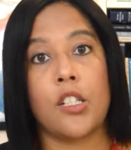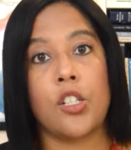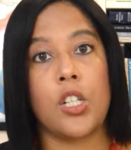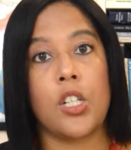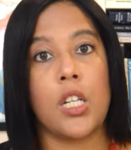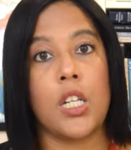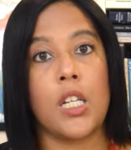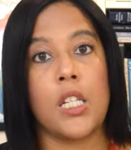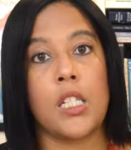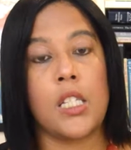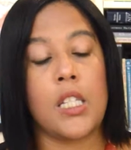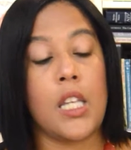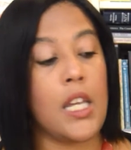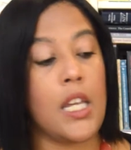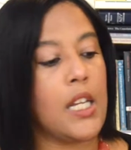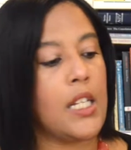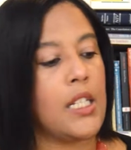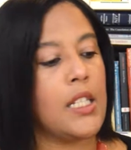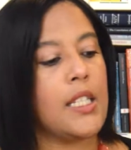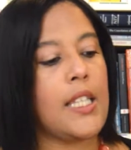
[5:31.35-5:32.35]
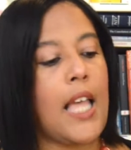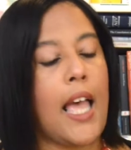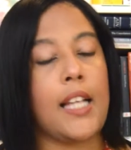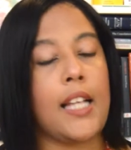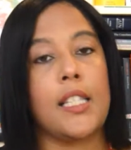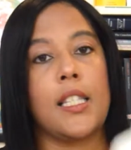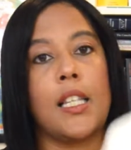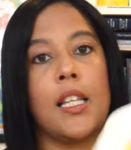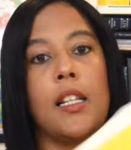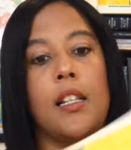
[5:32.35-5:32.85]
She is in
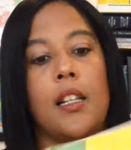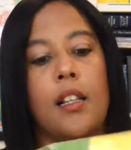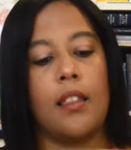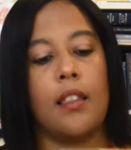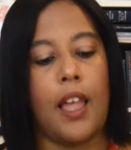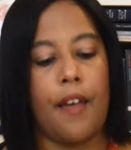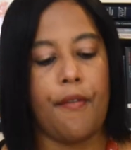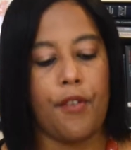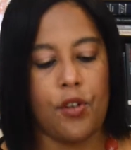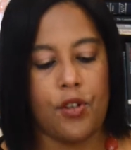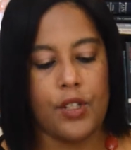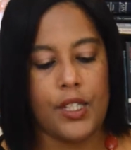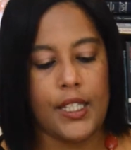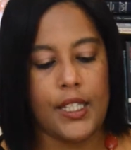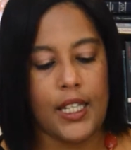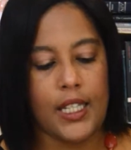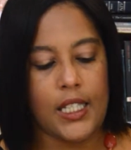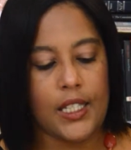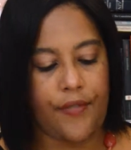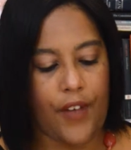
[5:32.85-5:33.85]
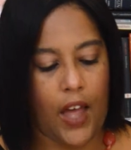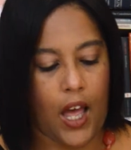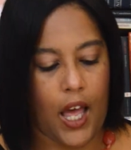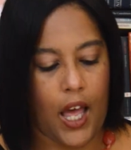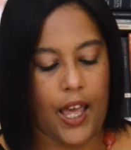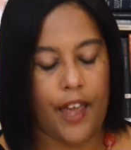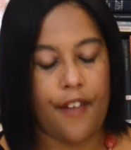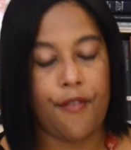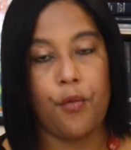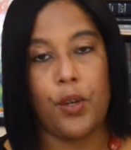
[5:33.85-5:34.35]
Saxon level
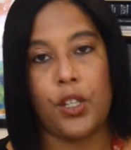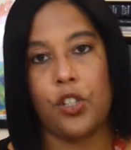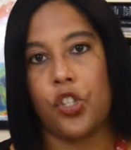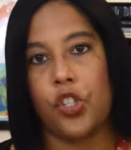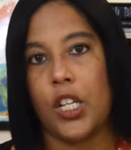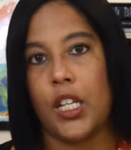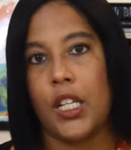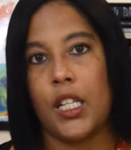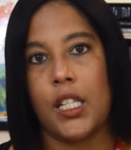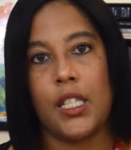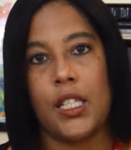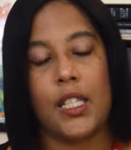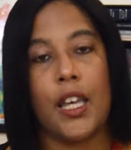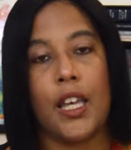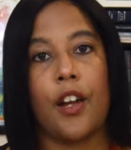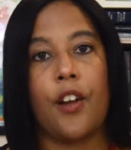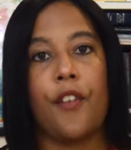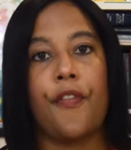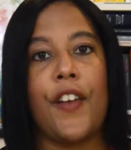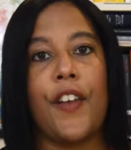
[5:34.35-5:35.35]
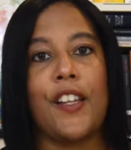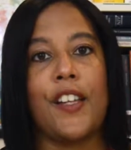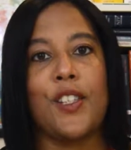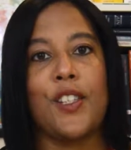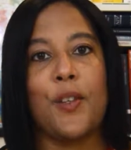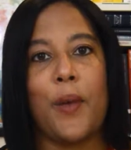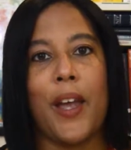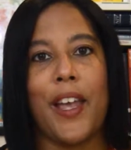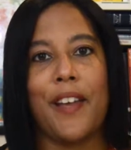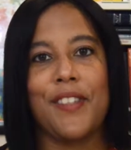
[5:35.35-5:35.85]
6-5, which is their
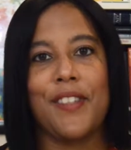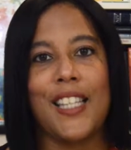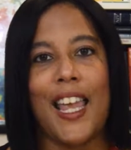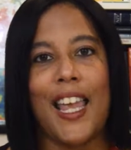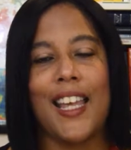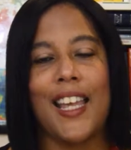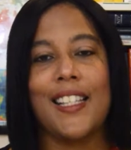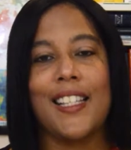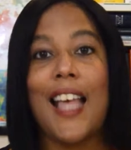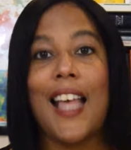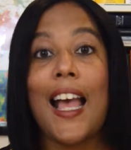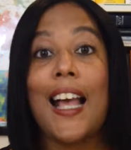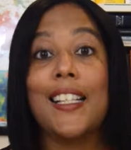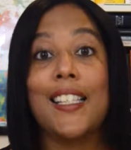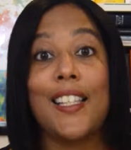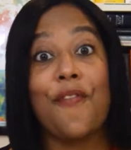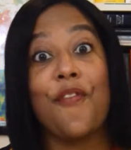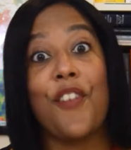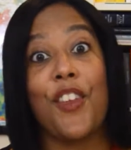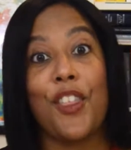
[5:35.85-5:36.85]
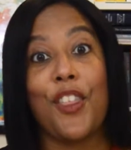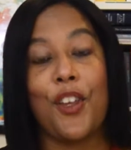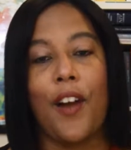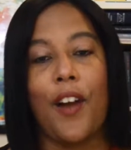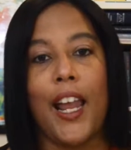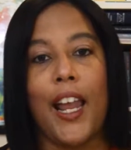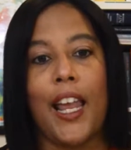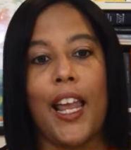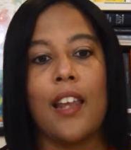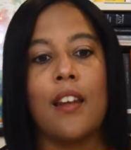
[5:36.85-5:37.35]
fancy way of saying Saxon 5th
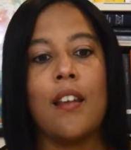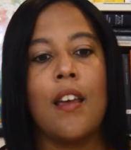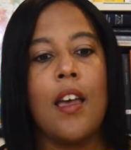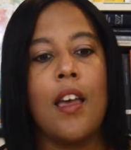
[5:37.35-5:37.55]
grade.